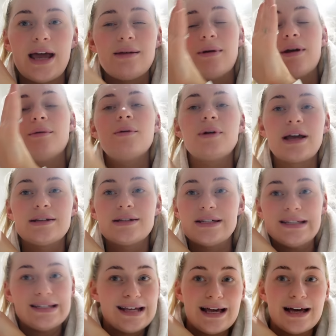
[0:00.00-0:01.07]
Anyway, I won't get into
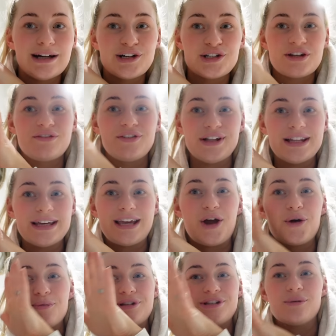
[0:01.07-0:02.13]
detail because I feel like it
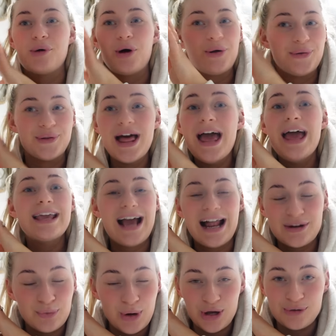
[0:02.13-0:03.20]
opens up a whole
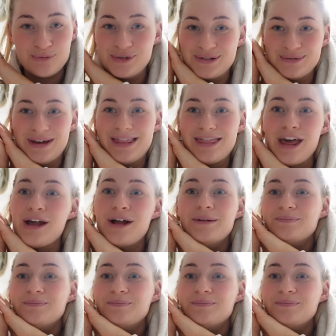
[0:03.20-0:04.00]
can of worms with